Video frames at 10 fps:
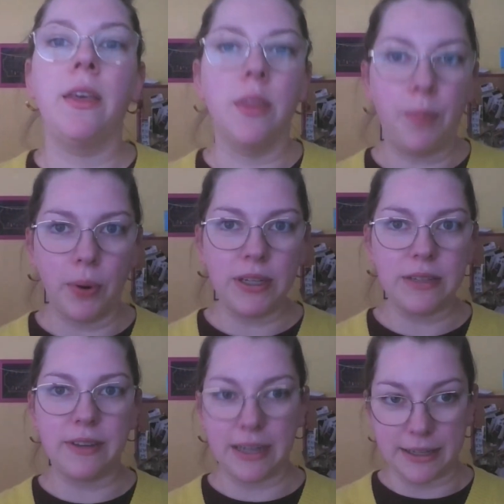The point
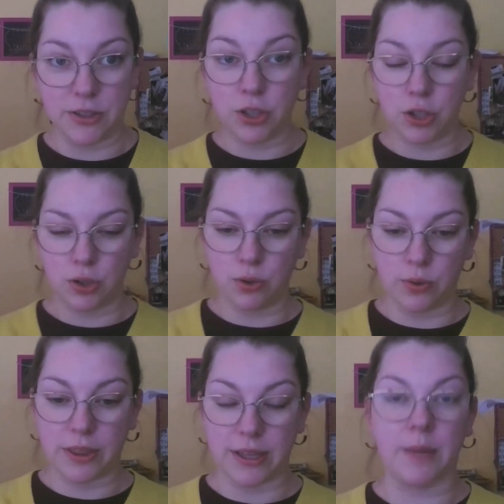of it is
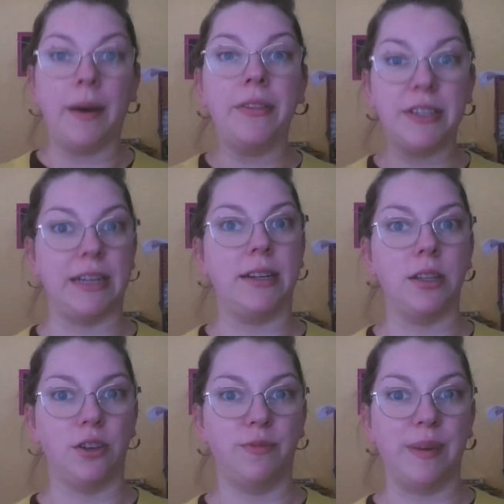to think about the data that you've